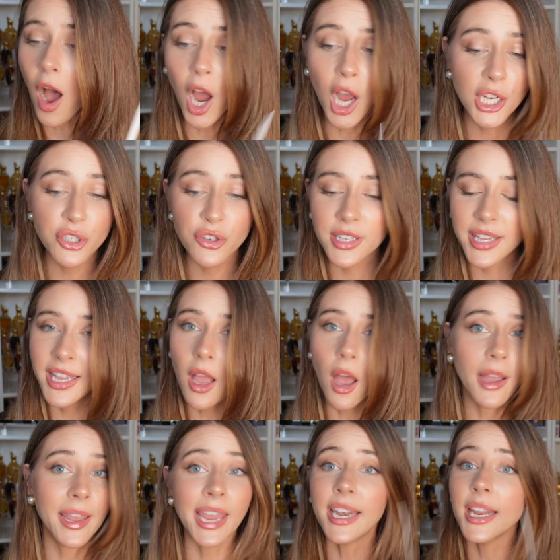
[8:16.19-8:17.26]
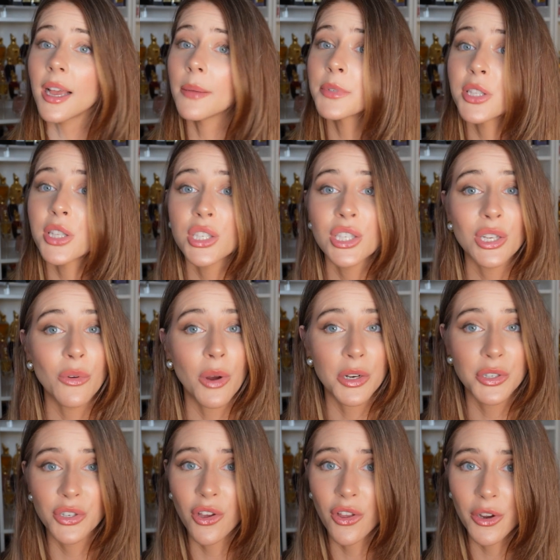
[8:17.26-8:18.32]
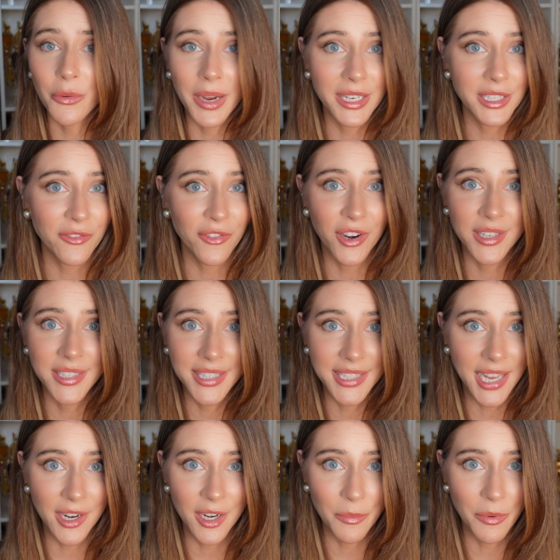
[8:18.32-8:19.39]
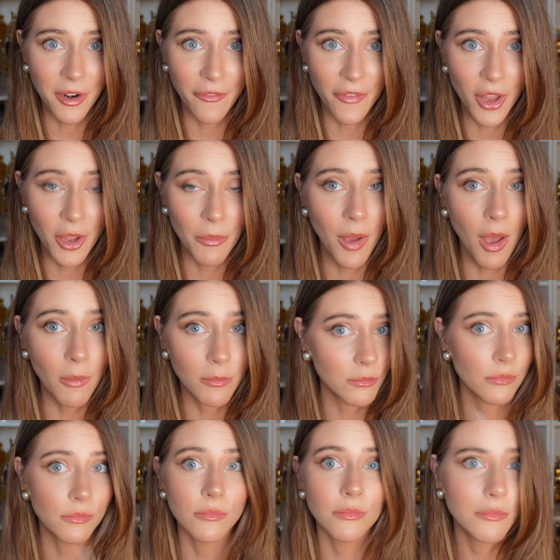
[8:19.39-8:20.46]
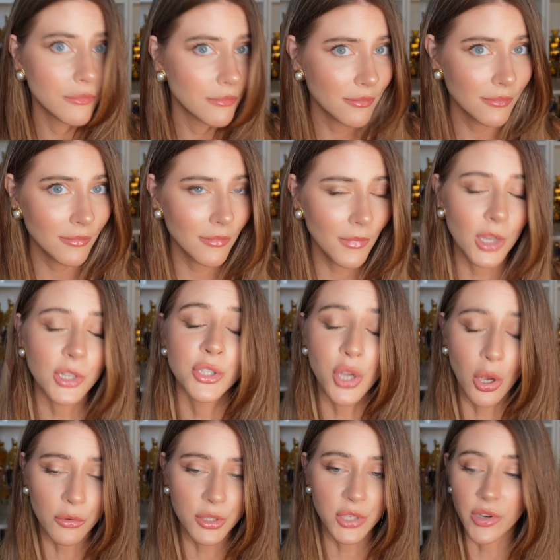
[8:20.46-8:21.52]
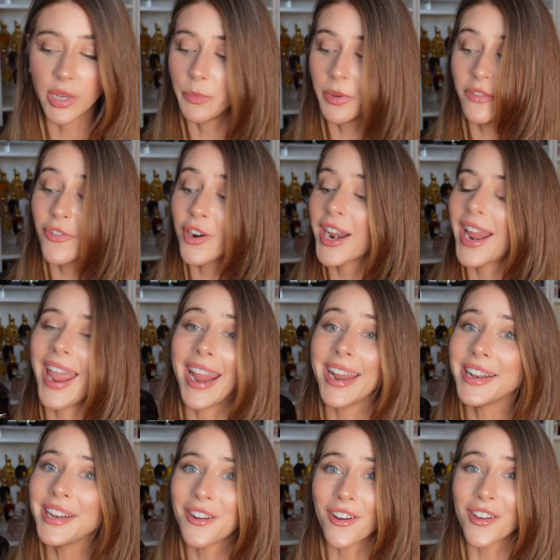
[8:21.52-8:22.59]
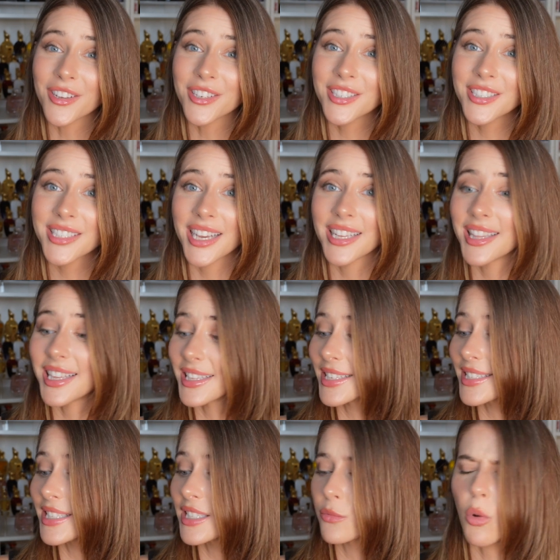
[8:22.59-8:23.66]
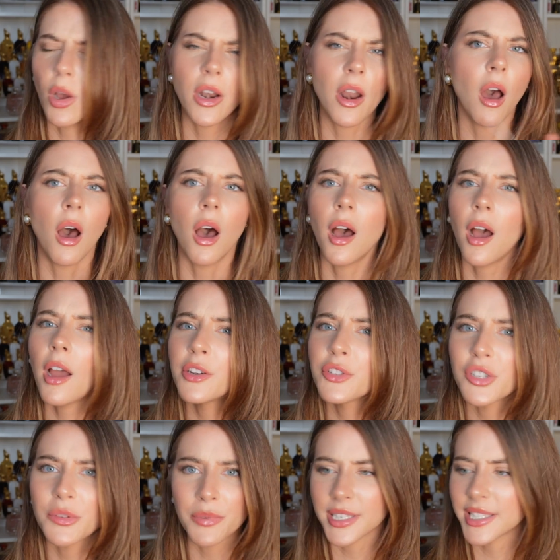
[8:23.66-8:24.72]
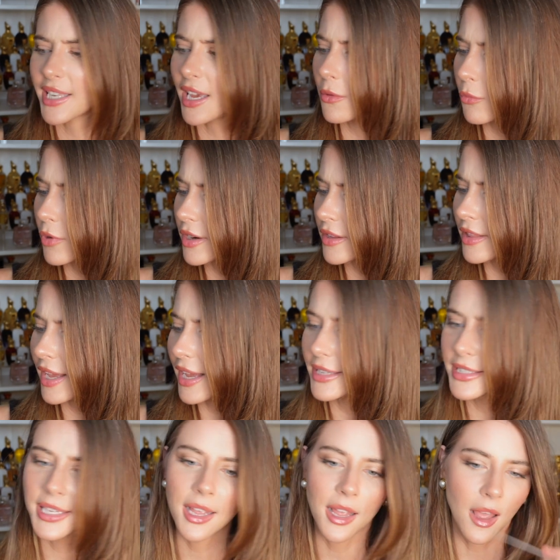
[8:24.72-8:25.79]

Like getting up to the $200 range for a designer perfume, don't do it. But for $80, I think this is 100% worth it.